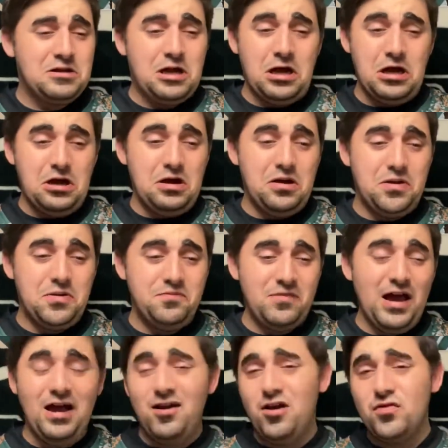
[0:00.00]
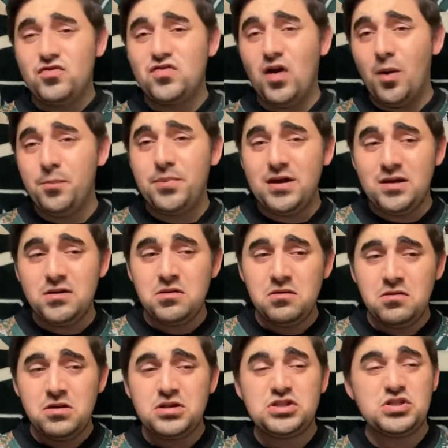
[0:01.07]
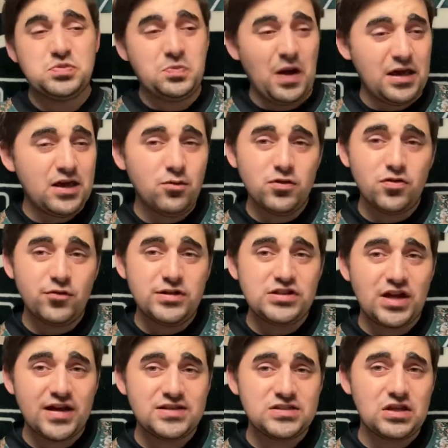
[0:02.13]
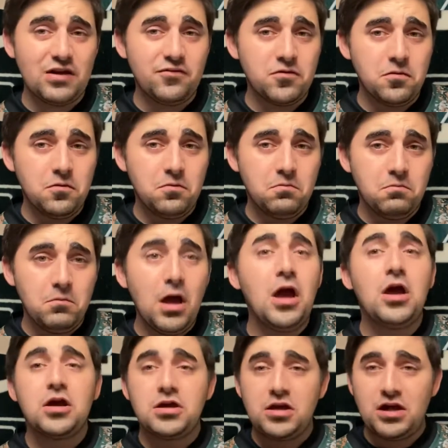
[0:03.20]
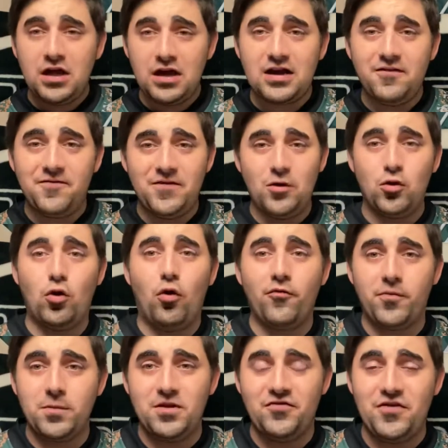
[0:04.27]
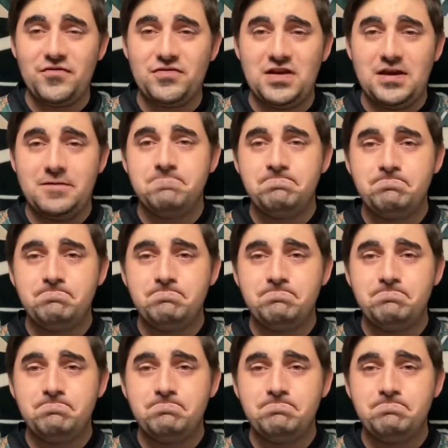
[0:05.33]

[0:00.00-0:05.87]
I don't know. Dump it. Spike it with 3 seconds left. Kick a field goal from the 15.